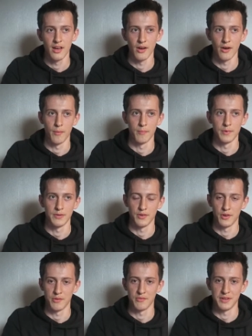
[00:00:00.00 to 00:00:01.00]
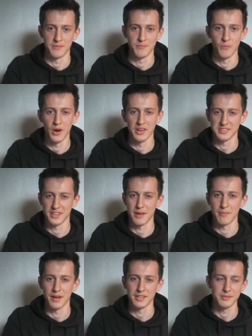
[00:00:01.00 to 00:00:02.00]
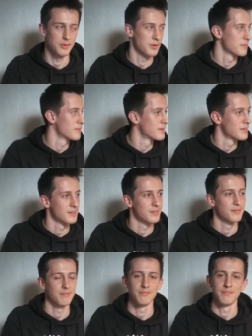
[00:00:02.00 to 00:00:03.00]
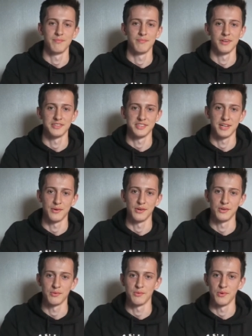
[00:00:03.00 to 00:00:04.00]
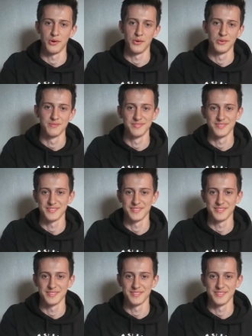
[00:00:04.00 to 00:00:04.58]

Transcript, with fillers: Um, even though I don't really wear snapbacks, but might see how I look with one on,